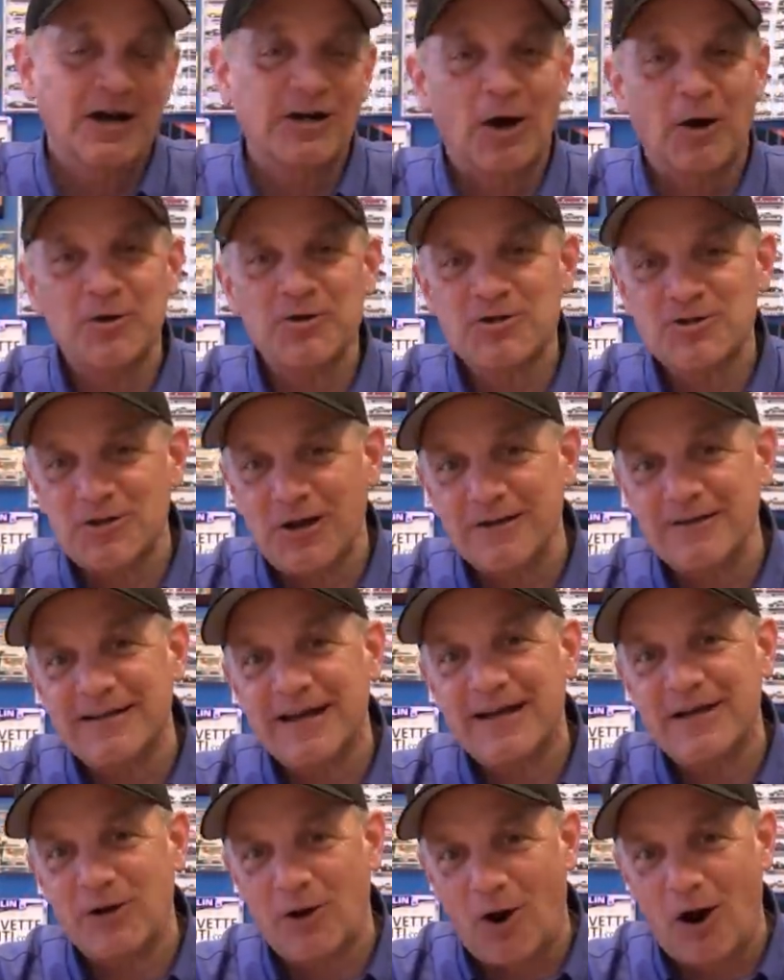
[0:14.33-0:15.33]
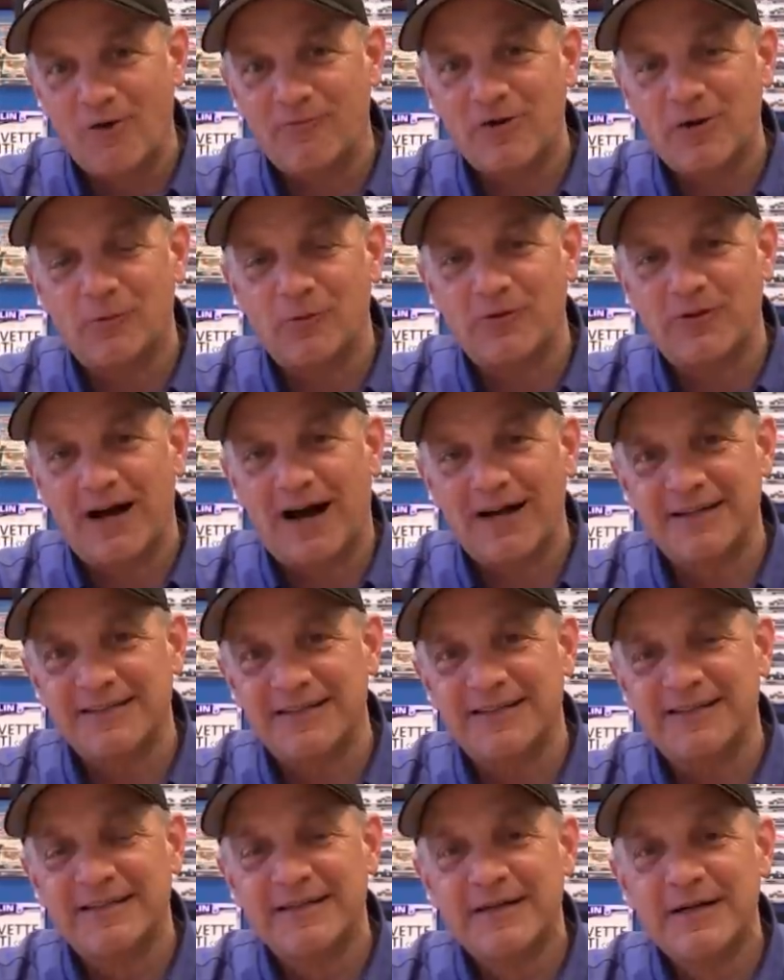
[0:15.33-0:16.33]
on our Sunday Coffee with
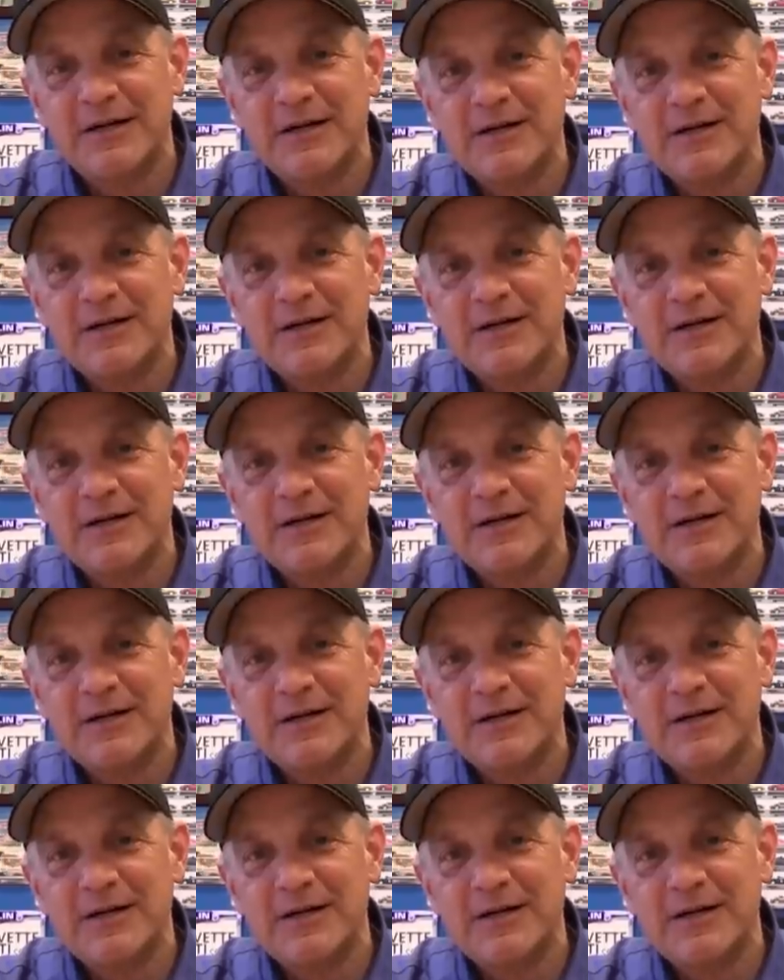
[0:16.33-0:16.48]
Conti